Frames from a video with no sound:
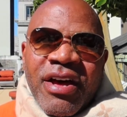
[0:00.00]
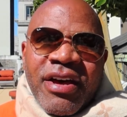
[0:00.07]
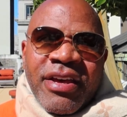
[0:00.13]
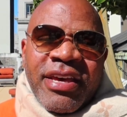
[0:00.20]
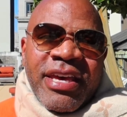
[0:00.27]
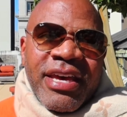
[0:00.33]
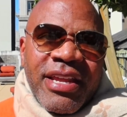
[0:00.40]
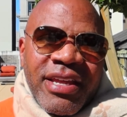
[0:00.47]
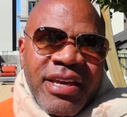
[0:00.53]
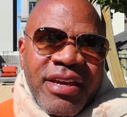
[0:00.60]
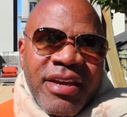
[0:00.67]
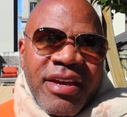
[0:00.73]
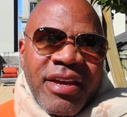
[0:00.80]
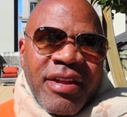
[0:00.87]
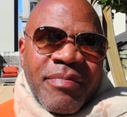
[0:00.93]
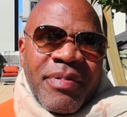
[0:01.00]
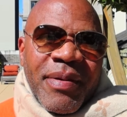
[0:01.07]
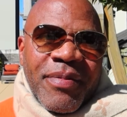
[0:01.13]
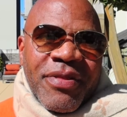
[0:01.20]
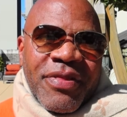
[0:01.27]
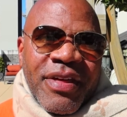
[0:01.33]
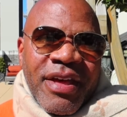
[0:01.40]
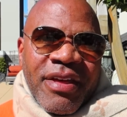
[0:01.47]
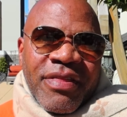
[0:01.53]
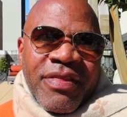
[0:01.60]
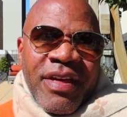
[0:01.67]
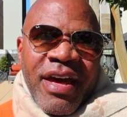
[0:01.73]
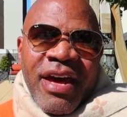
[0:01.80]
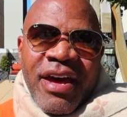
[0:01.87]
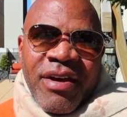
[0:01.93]
killing, and people think
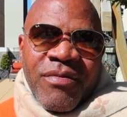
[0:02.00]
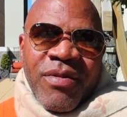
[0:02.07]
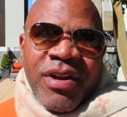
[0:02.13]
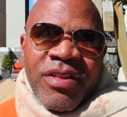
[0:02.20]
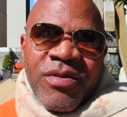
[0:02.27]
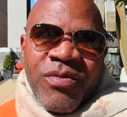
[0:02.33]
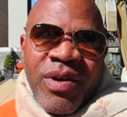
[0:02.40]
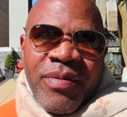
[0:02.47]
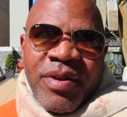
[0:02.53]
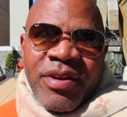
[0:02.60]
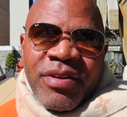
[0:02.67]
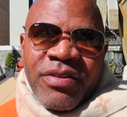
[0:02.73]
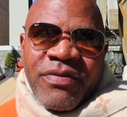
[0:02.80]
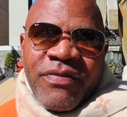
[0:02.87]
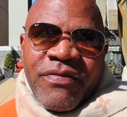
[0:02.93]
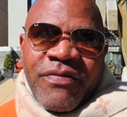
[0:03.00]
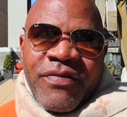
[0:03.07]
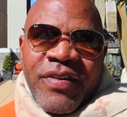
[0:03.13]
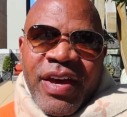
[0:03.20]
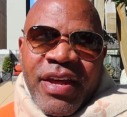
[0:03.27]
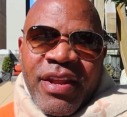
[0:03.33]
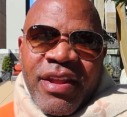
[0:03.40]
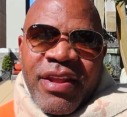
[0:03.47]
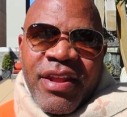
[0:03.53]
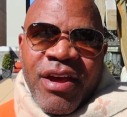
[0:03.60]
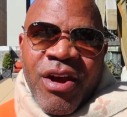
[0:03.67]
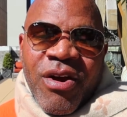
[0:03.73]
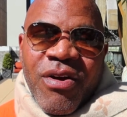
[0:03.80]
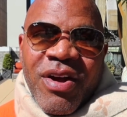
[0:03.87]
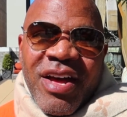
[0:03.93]
that one of the women fed
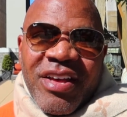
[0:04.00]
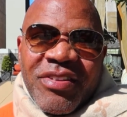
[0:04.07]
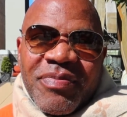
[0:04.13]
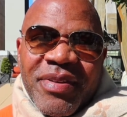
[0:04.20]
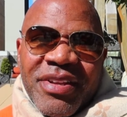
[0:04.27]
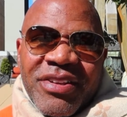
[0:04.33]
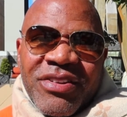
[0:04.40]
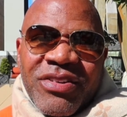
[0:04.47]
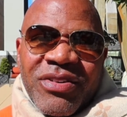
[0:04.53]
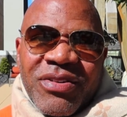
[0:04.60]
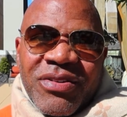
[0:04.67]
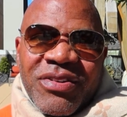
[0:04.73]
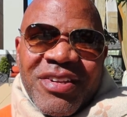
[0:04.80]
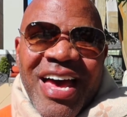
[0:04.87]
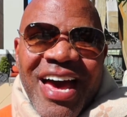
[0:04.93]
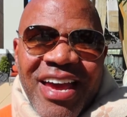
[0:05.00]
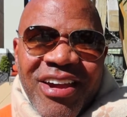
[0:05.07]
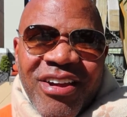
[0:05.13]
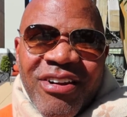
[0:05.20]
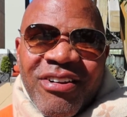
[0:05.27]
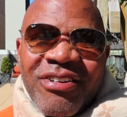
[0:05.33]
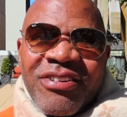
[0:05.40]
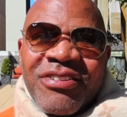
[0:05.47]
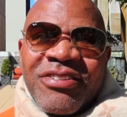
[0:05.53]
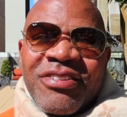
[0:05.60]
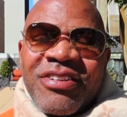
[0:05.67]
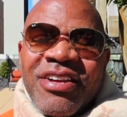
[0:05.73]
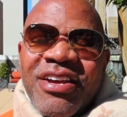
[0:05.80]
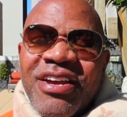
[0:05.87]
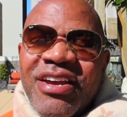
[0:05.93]
her husband to tigers.